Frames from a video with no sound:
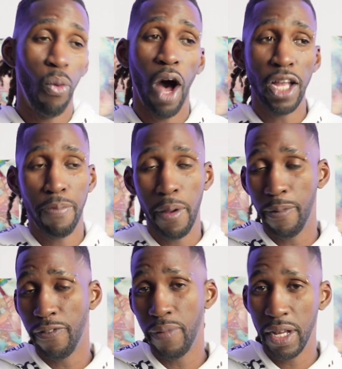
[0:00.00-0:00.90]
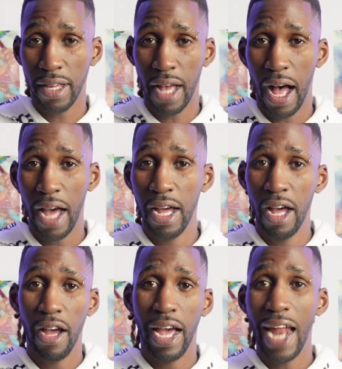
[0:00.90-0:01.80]
watch people from this side
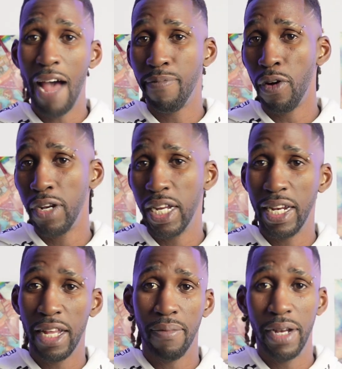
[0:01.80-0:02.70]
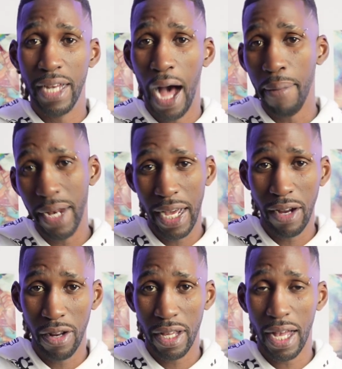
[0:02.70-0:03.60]
and I did nothing but dominate
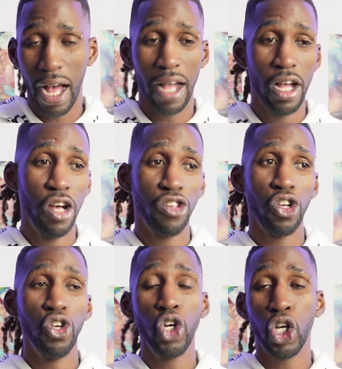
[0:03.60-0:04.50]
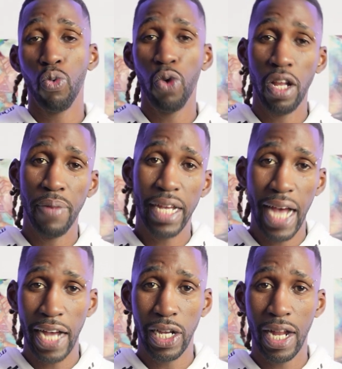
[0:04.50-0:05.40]
on this side. So you should really be
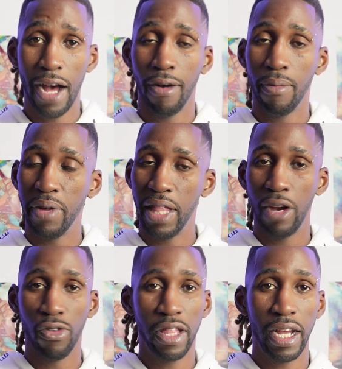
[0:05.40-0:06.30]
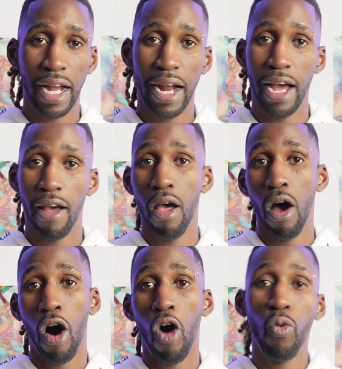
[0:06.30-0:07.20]
cashing out, but they don't think like that.
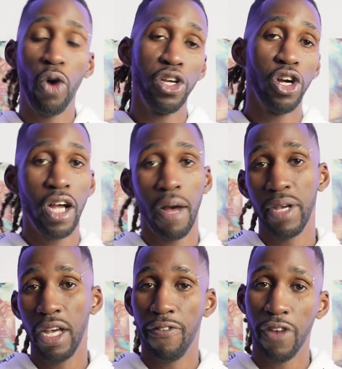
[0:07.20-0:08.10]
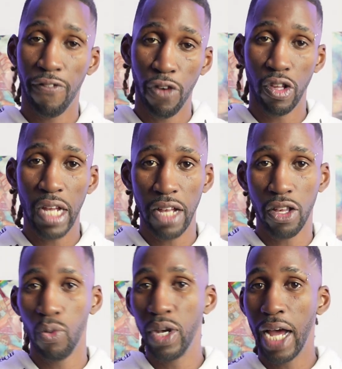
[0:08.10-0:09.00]
Oh, well, you're coming here for the first time,
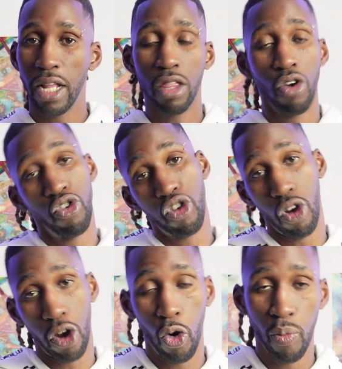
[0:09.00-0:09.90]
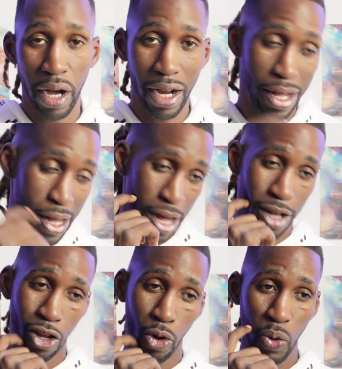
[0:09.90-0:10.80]
so we got to throw you some low money
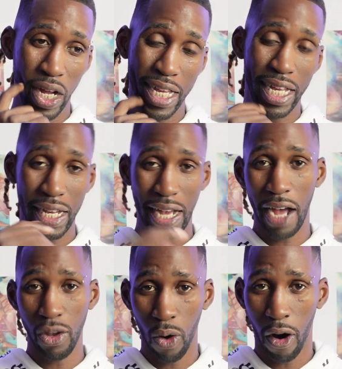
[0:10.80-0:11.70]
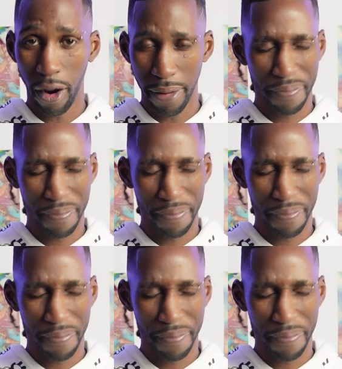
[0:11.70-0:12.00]
so we can see how you are.